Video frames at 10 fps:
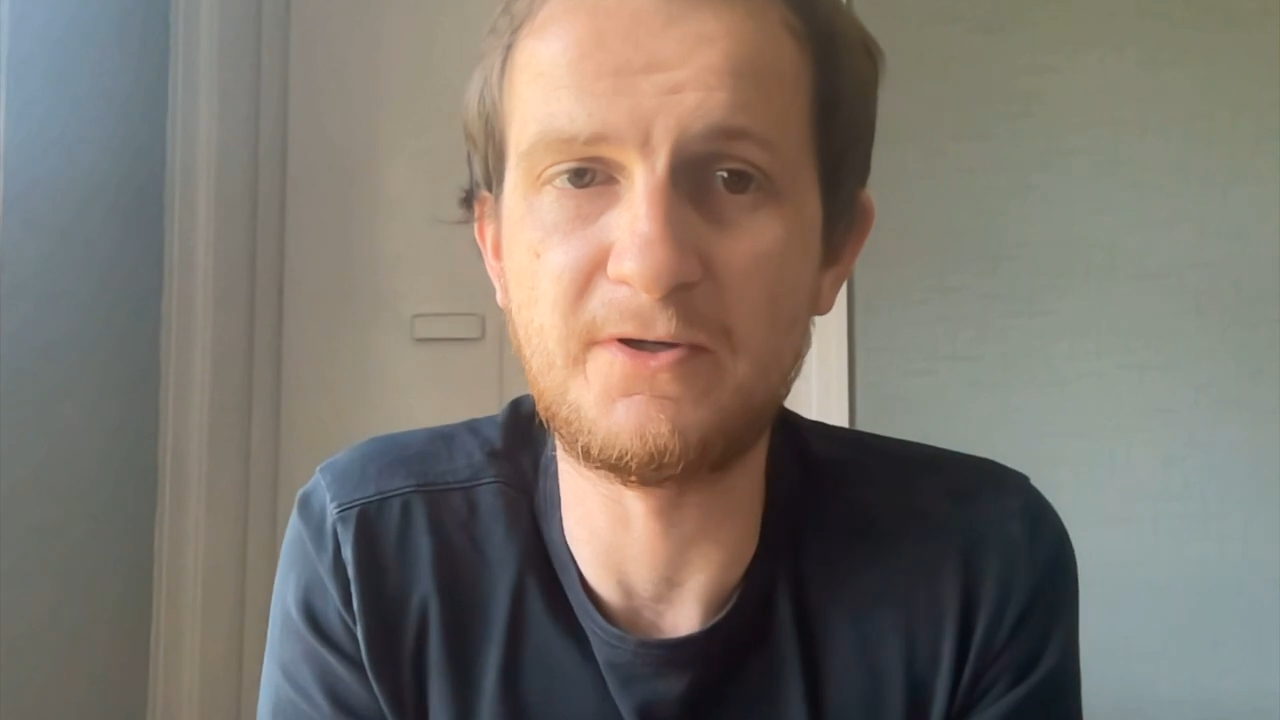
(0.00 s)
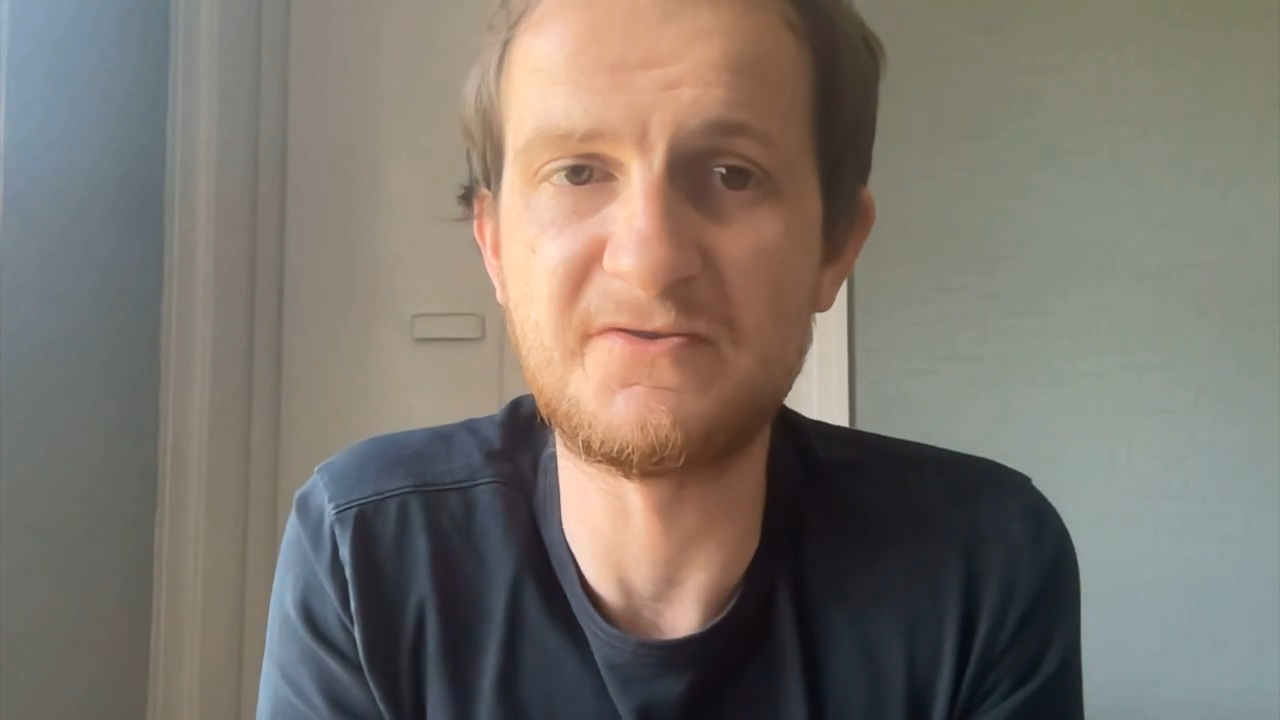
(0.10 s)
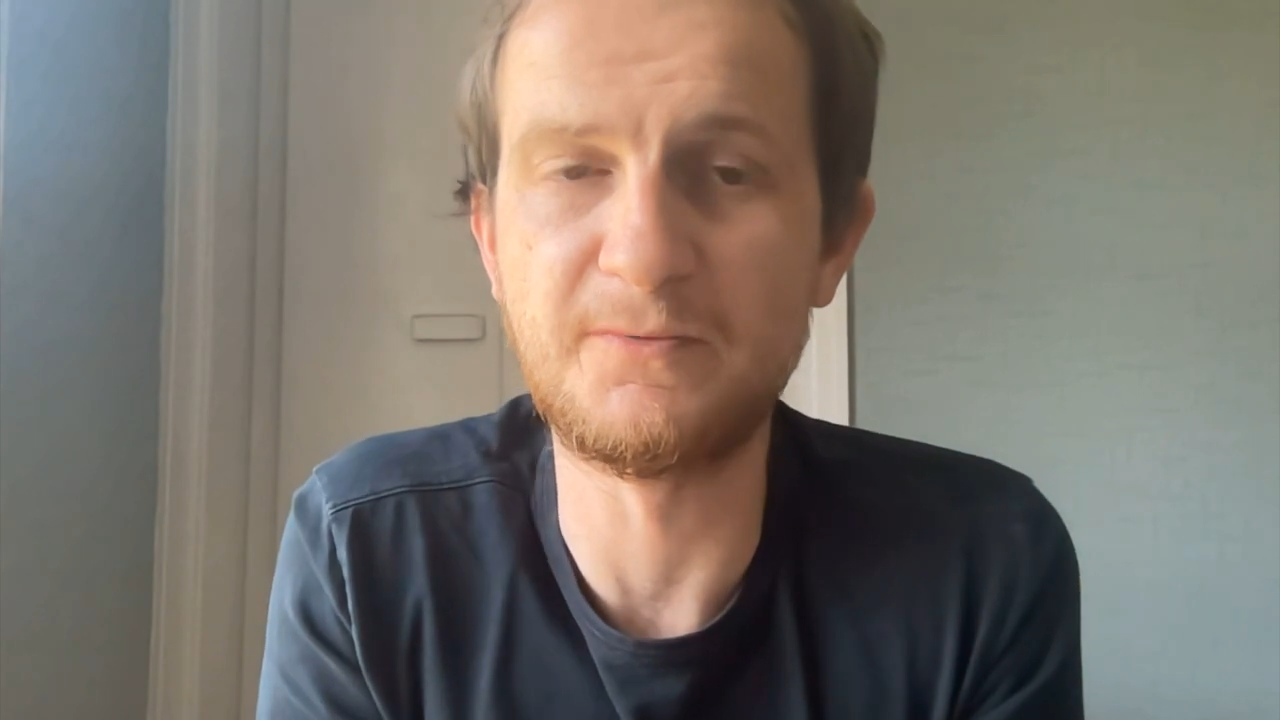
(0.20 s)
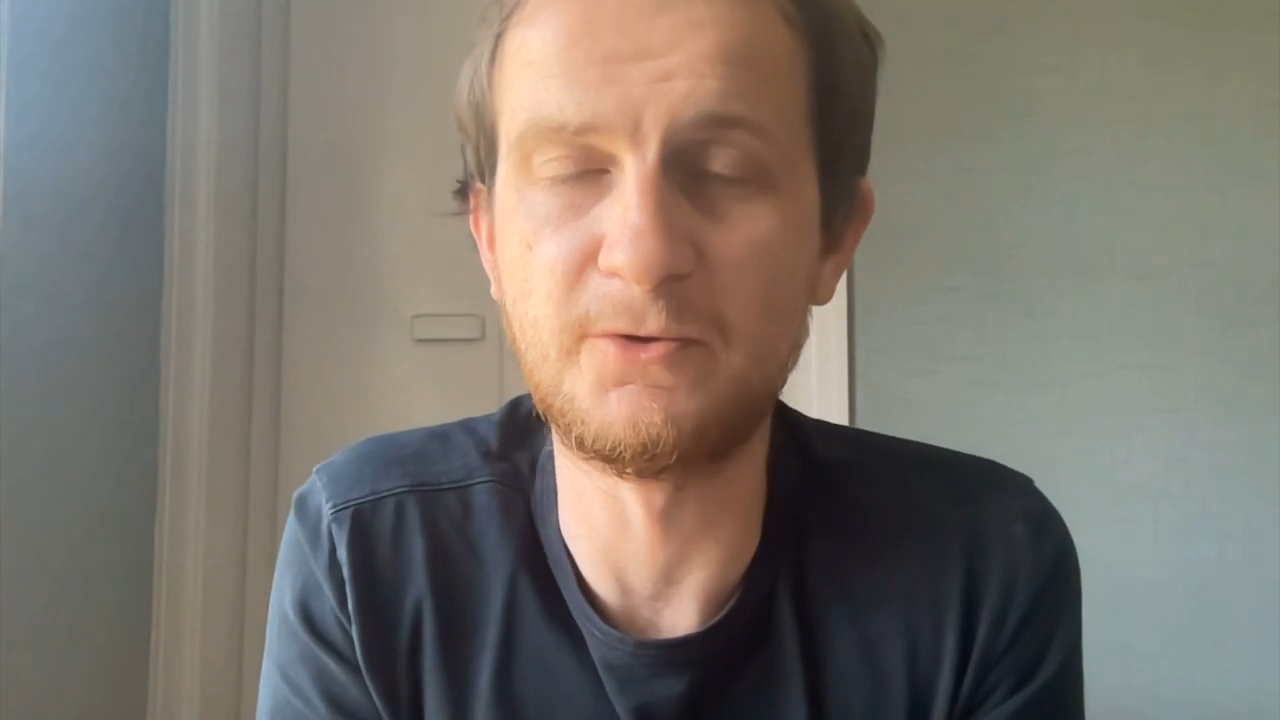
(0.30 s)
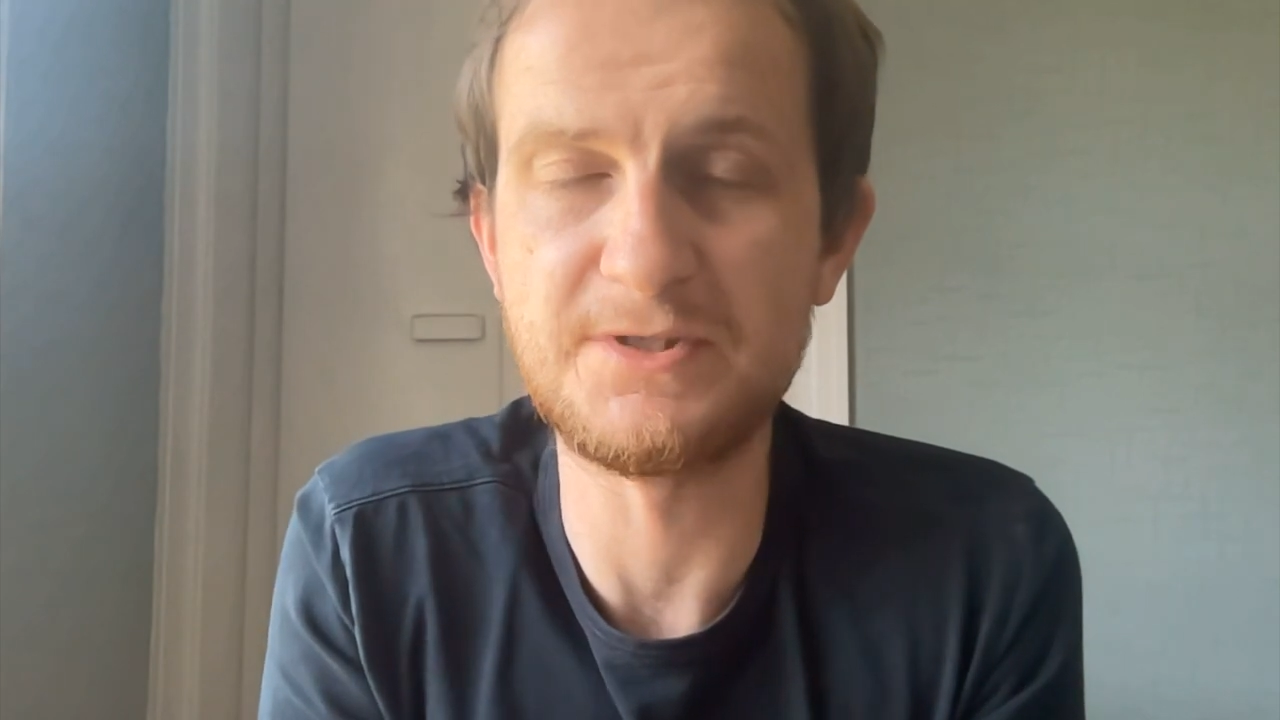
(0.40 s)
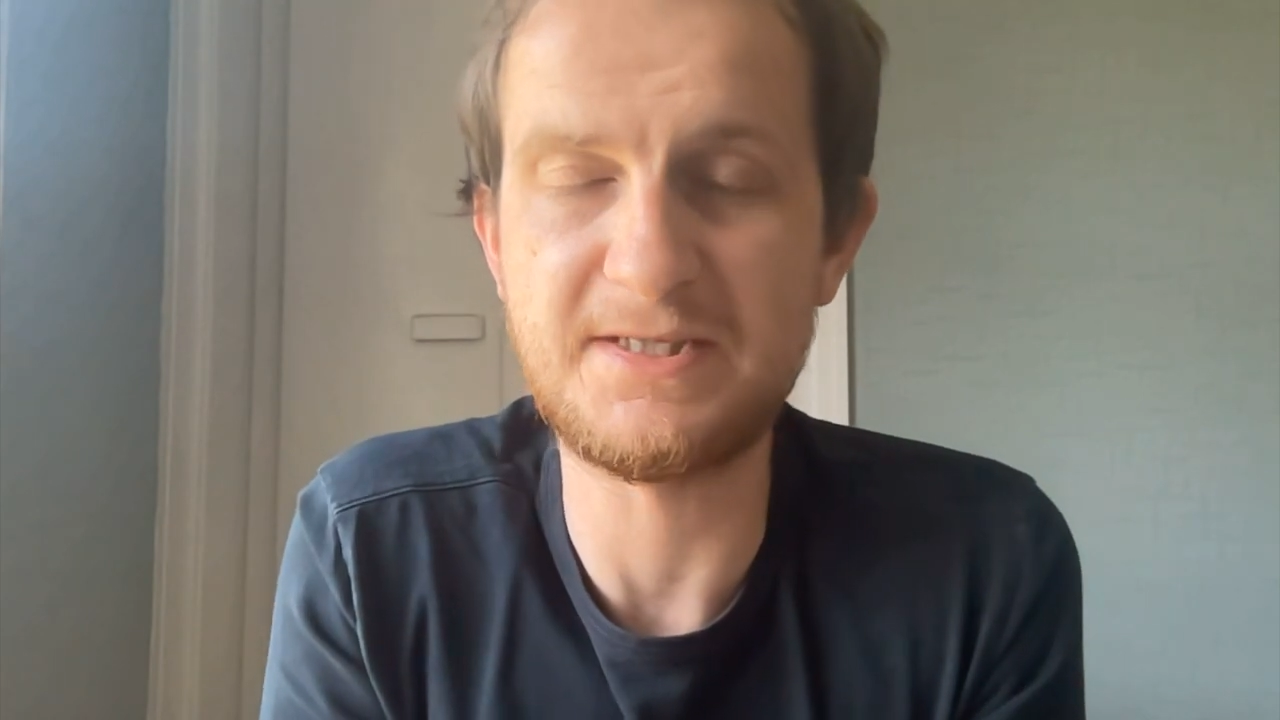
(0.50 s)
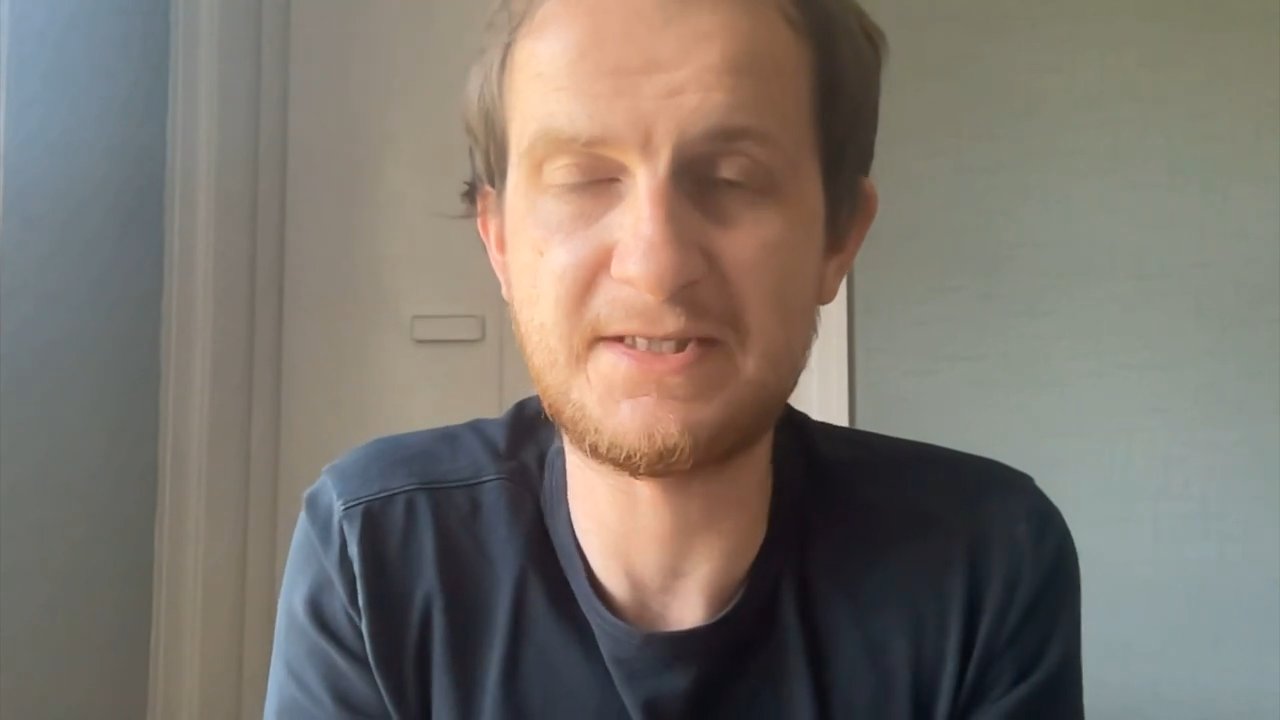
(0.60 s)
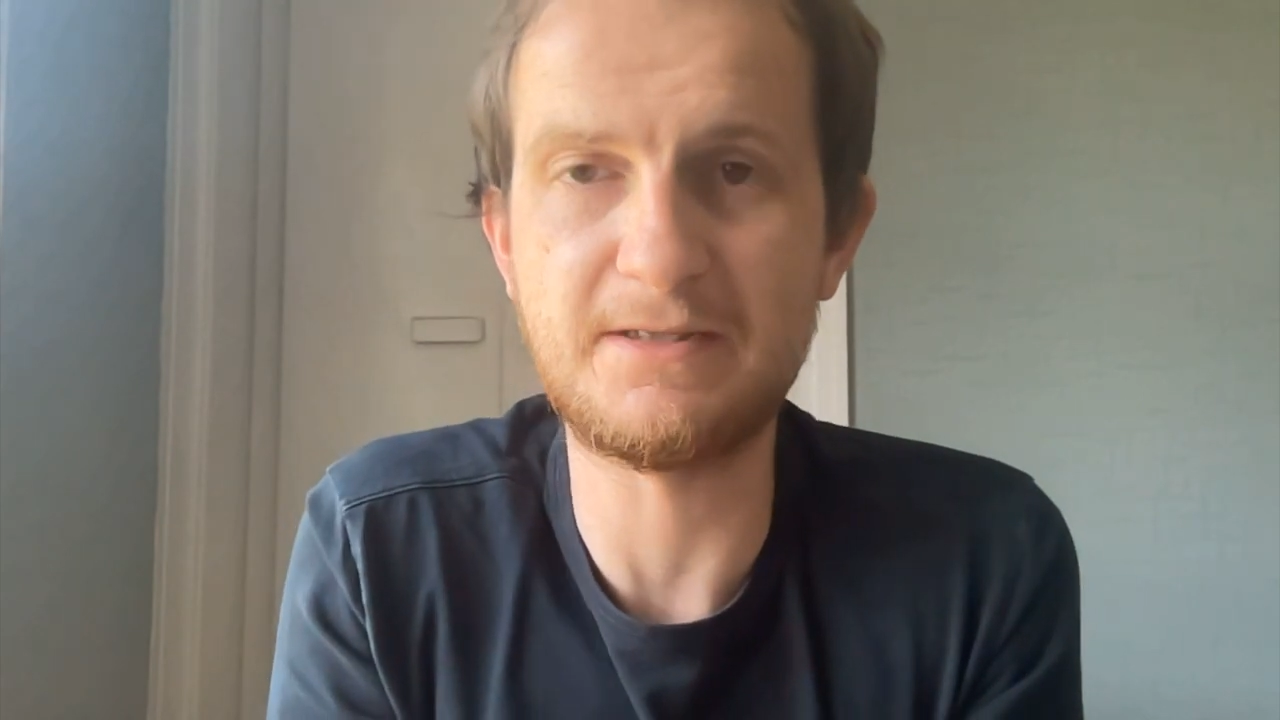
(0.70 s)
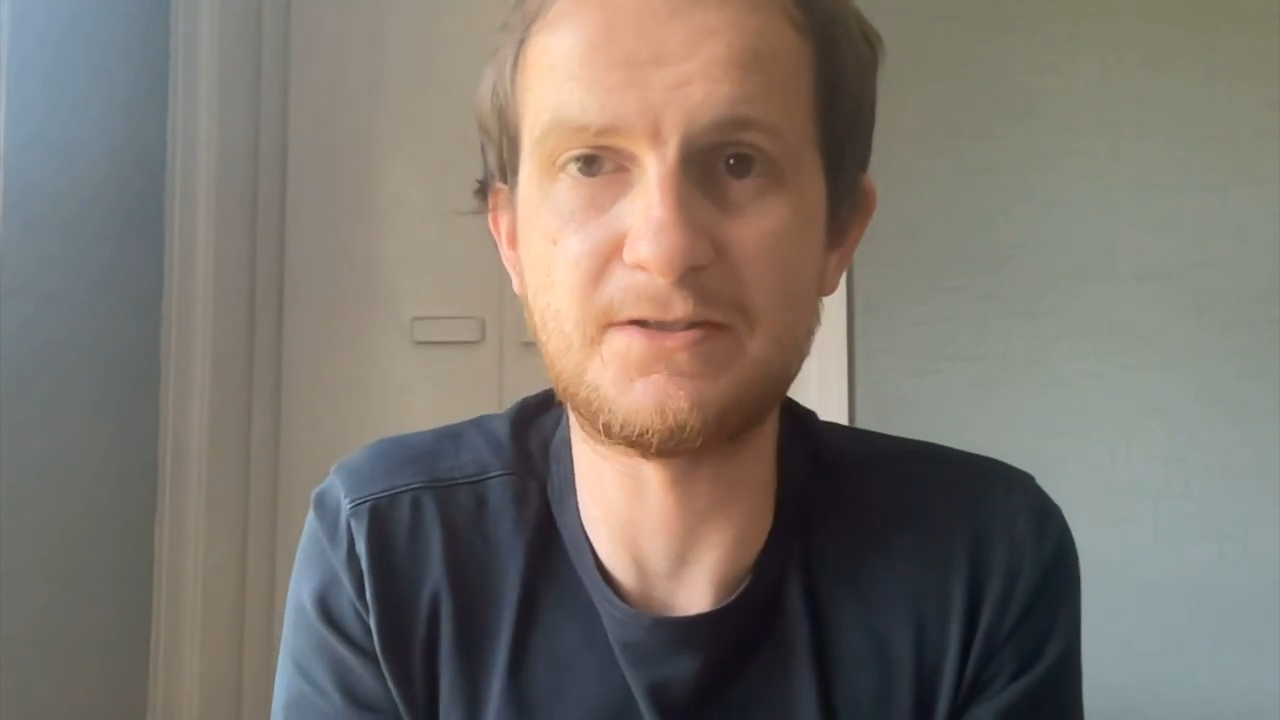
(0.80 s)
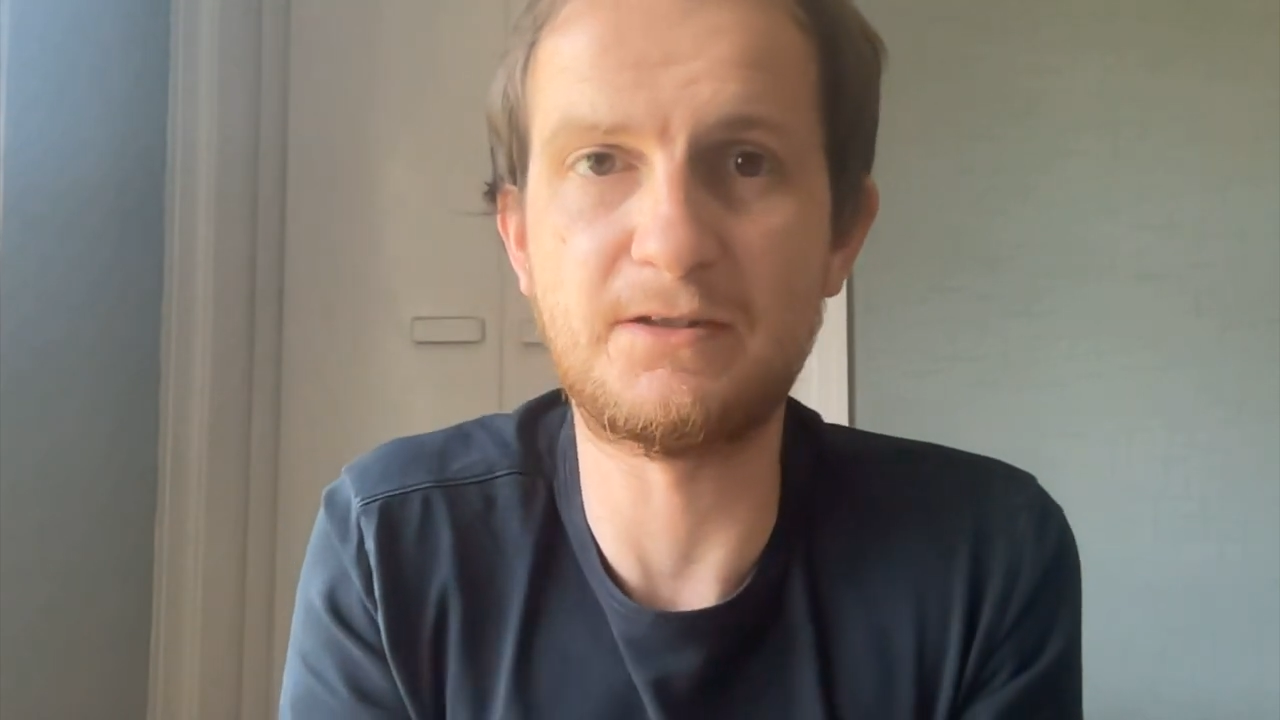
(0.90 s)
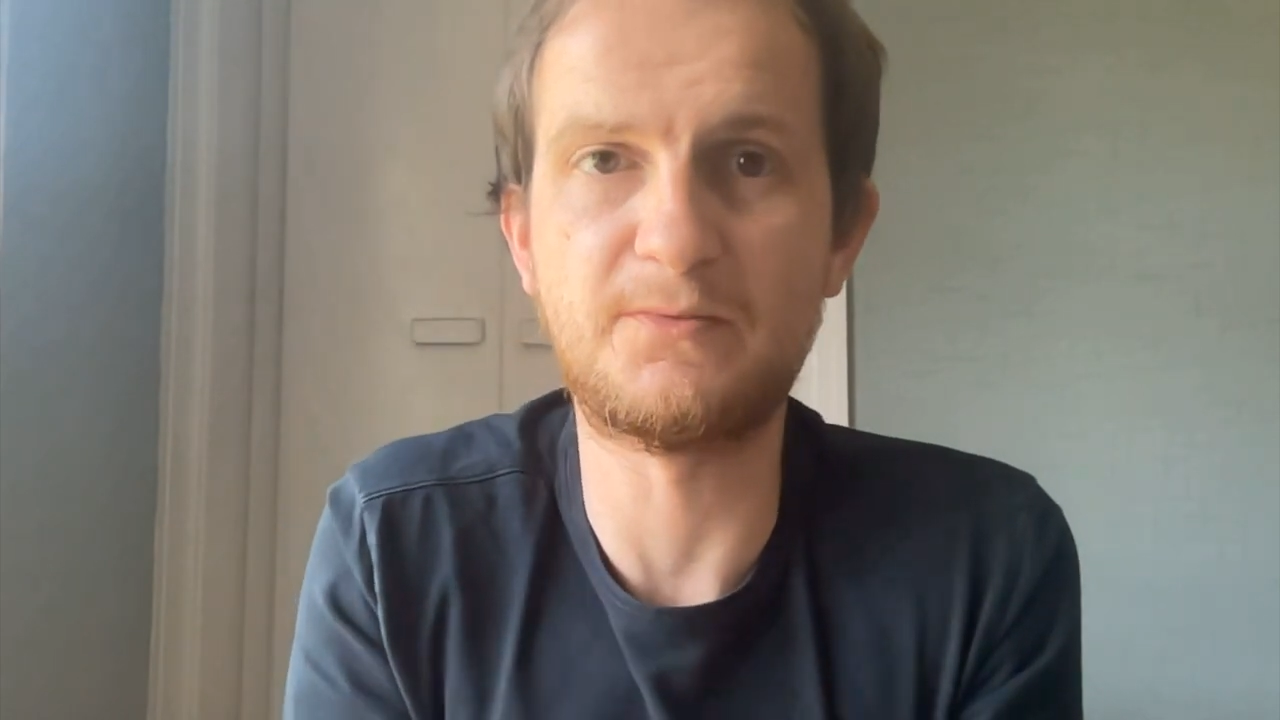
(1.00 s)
post for more details on the